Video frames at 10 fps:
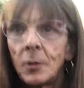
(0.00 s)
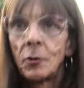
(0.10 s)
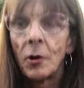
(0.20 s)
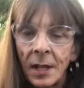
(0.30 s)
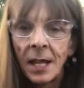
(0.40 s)

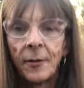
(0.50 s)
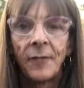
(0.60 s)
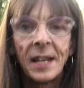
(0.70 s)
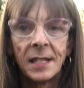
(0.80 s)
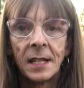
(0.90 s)
try and get the
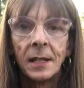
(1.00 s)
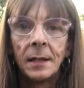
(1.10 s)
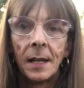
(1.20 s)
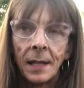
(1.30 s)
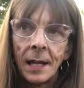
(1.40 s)

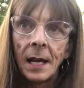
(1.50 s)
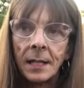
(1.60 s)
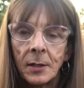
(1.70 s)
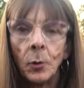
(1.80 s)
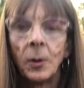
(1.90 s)
fencing and the
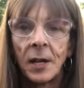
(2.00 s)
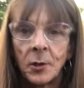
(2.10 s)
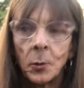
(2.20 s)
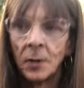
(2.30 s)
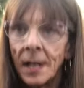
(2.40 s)
gates and all that
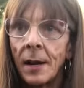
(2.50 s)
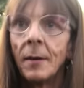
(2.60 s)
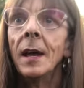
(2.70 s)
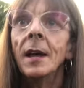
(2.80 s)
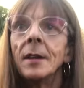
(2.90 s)
sorted out.
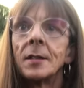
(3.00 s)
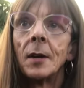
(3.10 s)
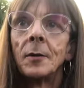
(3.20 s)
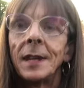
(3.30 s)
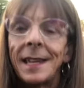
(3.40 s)

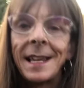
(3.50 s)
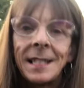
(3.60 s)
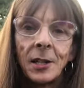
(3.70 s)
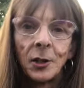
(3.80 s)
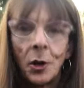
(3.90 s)
So the
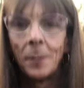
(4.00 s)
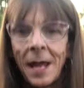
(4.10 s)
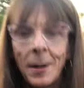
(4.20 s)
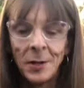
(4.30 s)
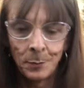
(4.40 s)
gate at the top
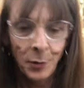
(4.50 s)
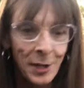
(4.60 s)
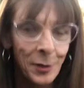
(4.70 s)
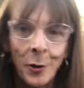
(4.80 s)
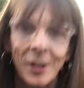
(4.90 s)
now is pretty
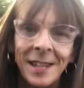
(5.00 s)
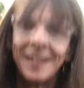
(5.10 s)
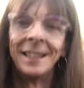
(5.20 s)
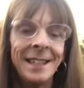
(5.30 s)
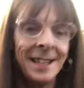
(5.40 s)
good.
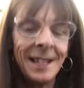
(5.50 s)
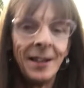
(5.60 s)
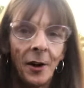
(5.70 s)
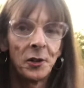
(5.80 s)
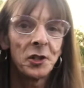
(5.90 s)

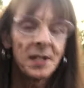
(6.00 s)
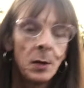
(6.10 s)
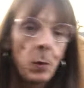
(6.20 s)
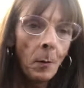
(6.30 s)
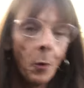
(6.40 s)
I just
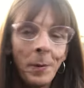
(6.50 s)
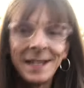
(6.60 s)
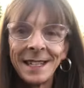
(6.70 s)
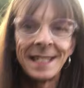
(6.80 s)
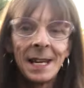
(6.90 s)
need one more
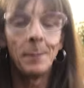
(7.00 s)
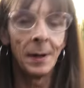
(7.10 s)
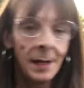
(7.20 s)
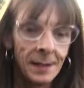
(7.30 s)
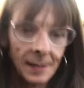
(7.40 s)
piece of timber
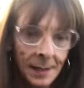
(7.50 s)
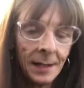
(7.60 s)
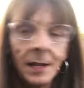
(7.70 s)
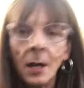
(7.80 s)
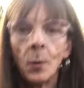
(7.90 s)

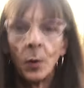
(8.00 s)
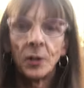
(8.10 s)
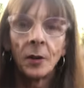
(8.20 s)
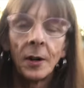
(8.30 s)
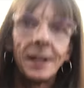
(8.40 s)
which
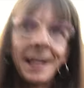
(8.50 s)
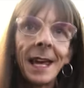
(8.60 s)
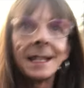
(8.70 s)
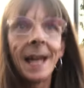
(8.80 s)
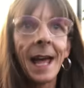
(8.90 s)
I'm going to
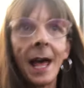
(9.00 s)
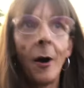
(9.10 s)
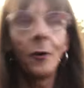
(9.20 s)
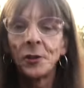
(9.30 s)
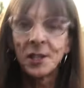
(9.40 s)
get
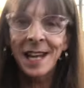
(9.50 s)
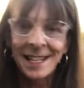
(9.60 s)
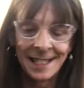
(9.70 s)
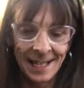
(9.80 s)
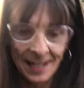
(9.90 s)
on
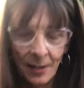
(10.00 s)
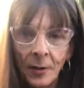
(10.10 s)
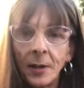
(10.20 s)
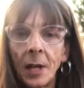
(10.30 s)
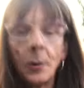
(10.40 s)
Saturday. I'm
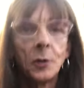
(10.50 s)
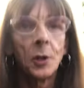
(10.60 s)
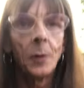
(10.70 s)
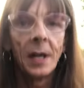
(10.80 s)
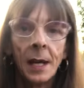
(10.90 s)
going to go
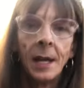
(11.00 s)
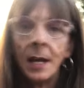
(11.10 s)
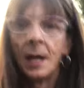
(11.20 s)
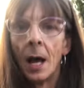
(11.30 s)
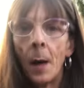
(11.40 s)
to a,
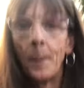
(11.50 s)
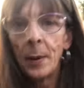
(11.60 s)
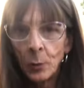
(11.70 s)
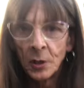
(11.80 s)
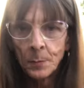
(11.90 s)
a
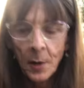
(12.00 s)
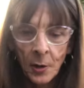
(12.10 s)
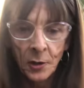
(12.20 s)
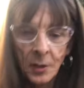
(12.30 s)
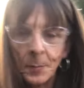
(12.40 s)
builder's
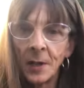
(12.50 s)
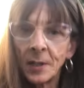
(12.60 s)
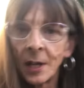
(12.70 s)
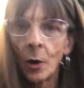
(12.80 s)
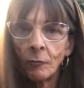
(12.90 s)
merchants because
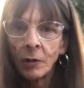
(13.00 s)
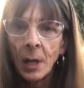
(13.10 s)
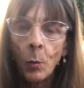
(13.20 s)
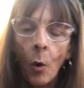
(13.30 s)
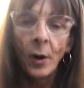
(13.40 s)
they've got really
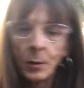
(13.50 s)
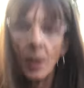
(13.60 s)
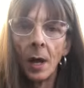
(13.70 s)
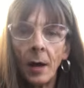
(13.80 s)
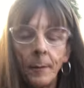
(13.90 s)
wide
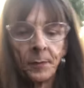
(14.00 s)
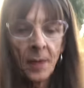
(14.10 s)
uh,